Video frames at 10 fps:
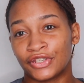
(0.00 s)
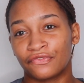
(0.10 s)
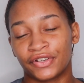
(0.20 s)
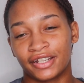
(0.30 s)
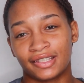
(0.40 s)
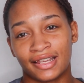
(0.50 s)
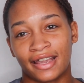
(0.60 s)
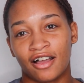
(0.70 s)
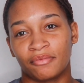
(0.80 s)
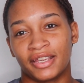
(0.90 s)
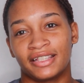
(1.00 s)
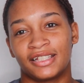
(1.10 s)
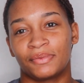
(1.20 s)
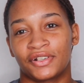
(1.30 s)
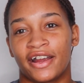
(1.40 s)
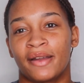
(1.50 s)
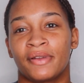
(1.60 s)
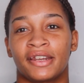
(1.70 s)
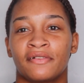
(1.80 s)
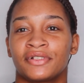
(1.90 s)
Don't forget to like, comment, and subscribe,
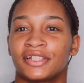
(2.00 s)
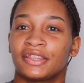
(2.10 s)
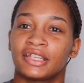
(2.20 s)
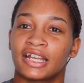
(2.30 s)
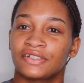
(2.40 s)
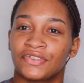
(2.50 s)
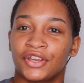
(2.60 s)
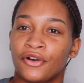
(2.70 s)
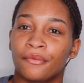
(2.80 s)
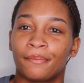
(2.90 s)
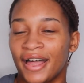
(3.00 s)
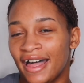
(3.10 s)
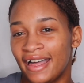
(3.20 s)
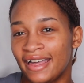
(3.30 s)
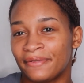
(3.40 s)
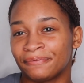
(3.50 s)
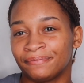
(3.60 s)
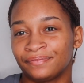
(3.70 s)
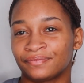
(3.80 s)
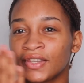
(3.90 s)
and I will see you in the next video. Bye!